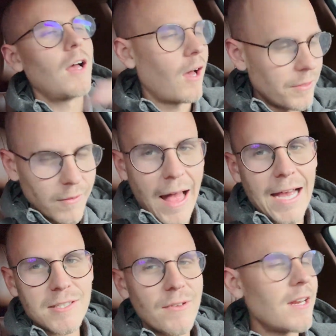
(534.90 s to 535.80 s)
On the
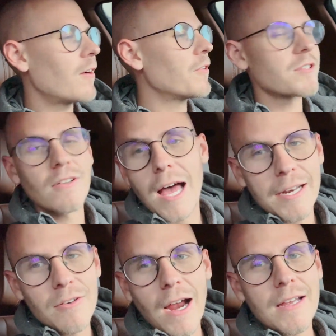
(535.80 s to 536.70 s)
last video, there's a
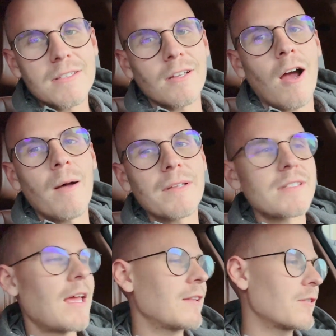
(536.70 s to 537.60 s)
lot of you guys in the comments
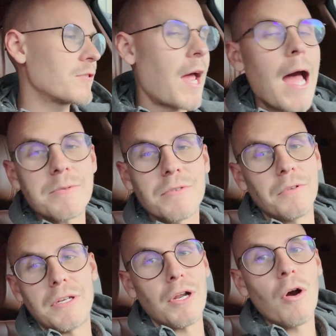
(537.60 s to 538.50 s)
saying that there's
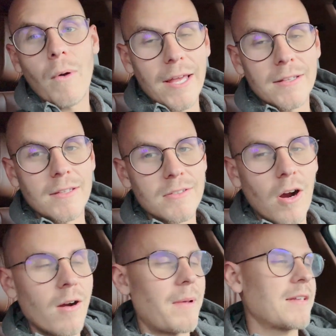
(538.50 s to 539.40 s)
absolutely no way that this
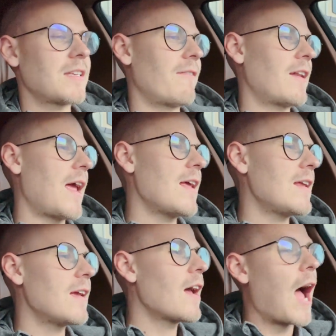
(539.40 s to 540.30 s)
car makes
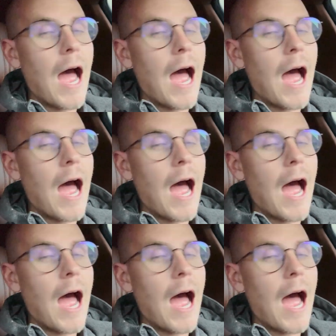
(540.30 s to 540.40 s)
780.